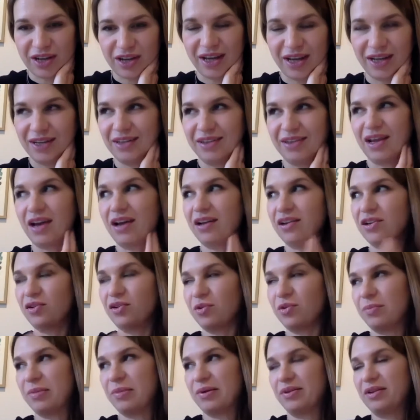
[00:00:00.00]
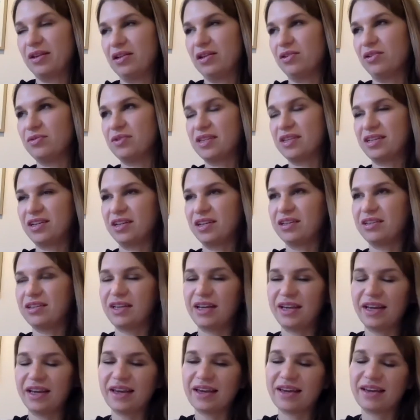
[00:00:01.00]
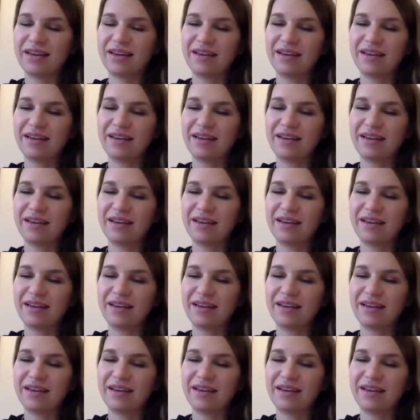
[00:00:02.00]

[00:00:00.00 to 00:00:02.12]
I did not know about the Lone Star tick.